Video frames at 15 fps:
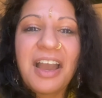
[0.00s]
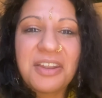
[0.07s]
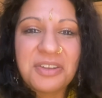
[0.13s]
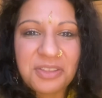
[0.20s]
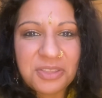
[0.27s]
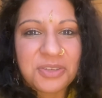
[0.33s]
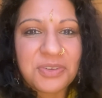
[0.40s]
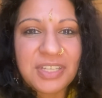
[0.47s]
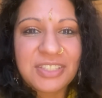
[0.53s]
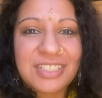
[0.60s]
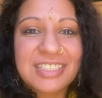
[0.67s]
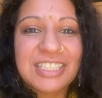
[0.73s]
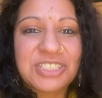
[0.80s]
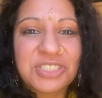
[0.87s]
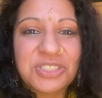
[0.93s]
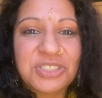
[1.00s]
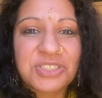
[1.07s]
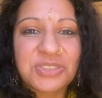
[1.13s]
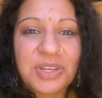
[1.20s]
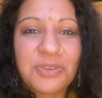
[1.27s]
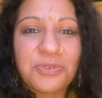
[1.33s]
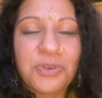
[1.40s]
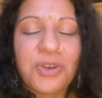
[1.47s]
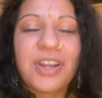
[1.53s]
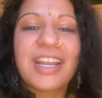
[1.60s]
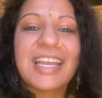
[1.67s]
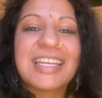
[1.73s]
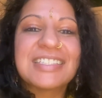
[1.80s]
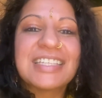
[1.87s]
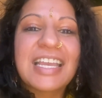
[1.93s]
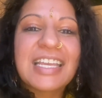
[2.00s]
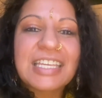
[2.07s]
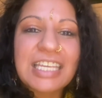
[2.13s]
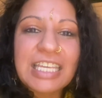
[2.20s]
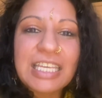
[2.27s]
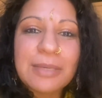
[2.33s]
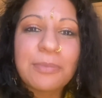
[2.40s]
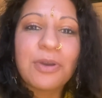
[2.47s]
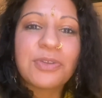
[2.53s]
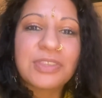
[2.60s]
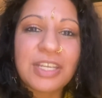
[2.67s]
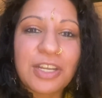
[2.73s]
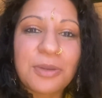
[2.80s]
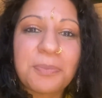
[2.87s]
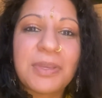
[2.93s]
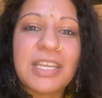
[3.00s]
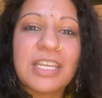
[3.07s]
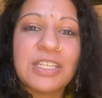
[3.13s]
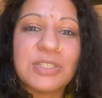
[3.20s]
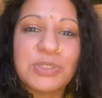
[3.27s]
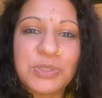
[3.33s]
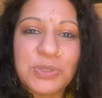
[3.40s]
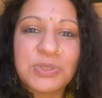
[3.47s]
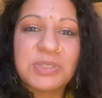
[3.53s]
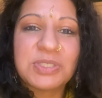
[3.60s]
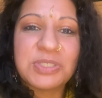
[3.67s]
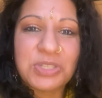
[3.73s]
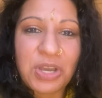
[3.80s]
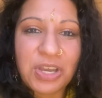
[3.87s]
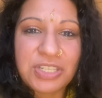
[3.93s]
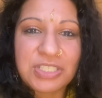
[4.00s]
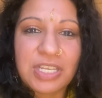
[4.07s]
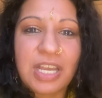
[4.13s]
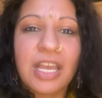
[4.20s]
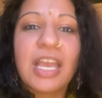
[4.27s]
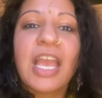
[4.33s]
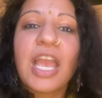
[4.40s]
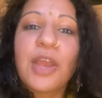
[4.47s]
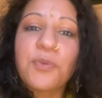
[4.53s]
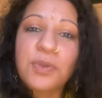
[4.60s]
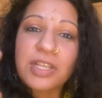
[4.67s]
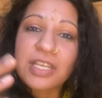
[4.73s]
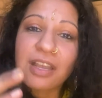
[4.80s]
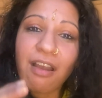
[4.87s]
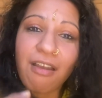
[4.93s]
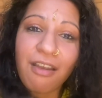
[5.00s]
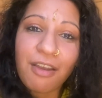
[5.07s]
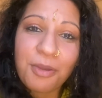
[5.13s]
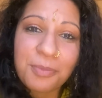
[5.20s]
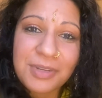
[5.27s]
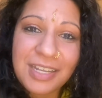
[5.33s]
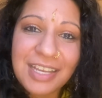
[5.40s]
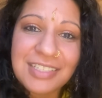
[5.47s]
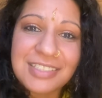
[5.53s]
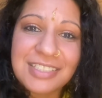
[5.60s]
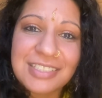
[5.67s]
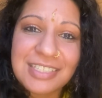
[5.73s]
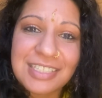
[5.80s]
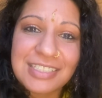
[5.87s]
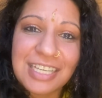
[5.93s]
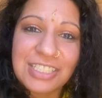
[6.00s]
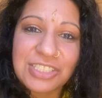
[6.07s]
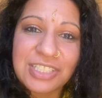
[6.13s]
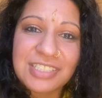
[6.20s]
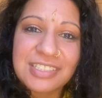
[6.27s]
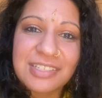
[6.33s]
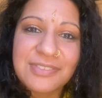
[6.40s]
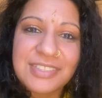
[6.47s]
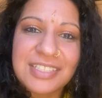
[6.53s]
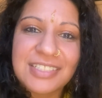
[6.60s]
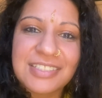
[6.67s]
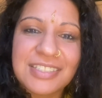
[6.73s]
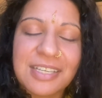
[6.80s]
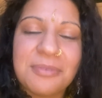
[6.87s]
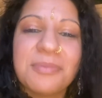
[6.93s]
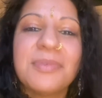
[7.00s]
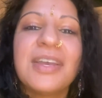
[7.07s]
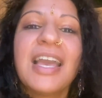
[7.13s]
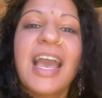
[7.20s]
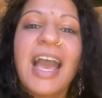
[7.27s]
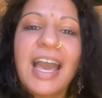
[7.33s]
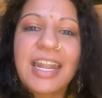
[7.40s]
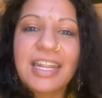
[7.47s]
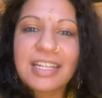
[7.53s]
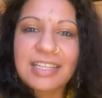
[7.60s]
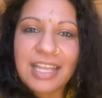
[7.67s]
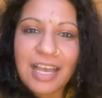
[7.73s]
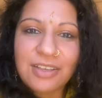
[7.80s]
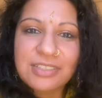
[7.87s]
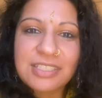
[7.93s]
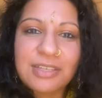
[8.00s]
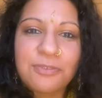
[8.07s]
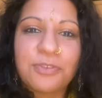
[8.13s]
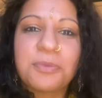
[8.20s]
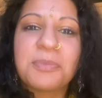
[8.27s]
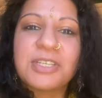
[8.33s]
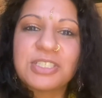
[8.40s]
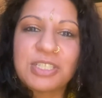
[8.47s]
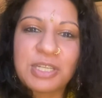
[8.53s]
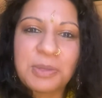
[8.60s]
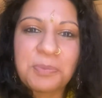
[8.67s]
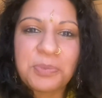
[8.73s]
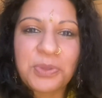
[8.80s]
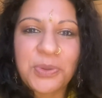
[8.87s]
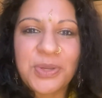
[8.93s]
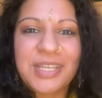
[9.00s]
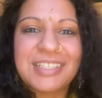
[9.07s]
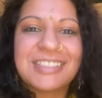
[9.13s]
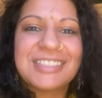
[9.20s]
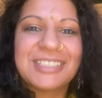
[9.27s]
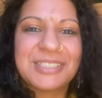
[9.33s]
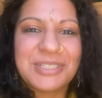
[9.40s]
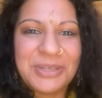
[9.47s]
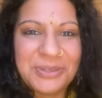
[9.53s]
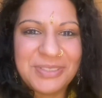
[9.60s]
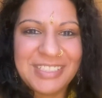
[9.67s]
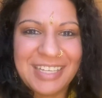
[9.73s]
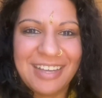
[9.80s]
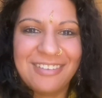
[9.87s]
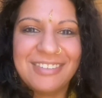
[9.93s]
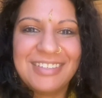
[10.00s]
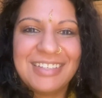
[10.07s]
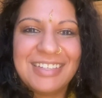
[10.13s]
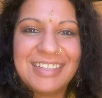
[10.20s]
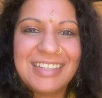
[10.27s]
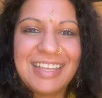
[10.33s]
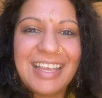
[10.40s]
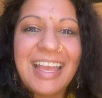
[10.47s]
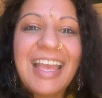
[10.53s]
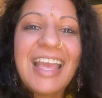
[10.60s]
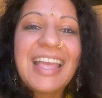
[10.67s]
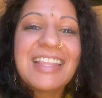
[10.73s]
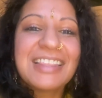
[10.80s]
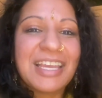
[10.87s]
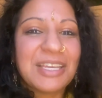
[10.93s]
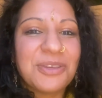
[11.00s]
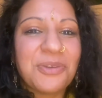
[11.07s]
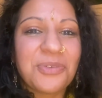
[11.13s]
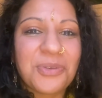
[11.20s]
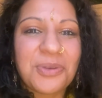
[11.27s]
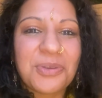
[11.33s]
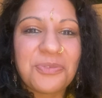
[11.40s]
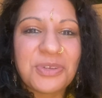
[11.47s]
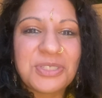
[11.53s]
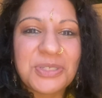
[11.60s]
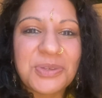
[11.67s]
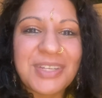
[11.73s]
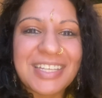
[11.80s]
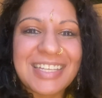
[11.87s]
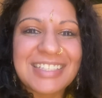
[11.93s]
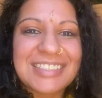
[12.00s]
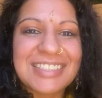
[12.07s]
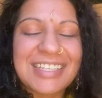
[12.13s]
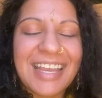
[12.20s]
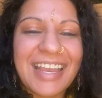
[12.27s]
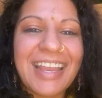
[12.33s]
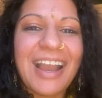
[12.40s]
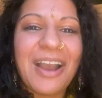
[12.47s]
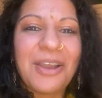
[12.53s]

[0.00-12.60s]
Another great thing that ginger is great for is chemotherapy induced nausea. It really harmonizes the digestive system and allows the inflammation and bloating to go down. Thank you everyone for tuning in today.